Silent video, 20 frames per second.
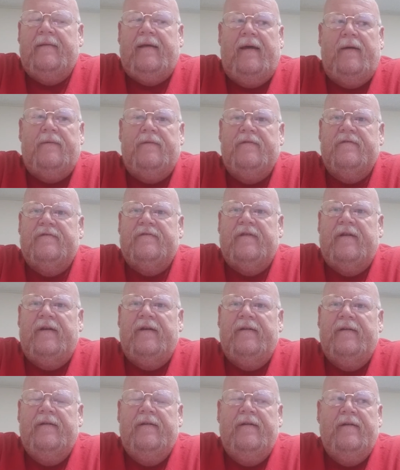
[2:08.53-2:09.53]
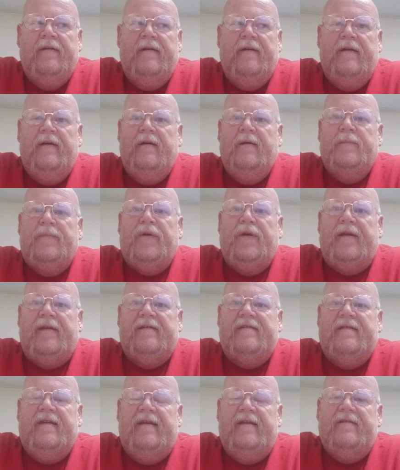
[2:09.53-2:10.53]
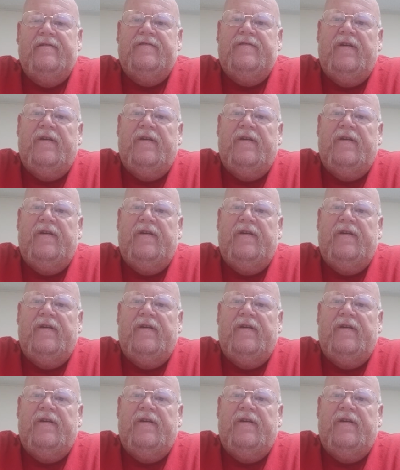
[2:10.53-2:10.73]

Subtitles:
That was pretty intense.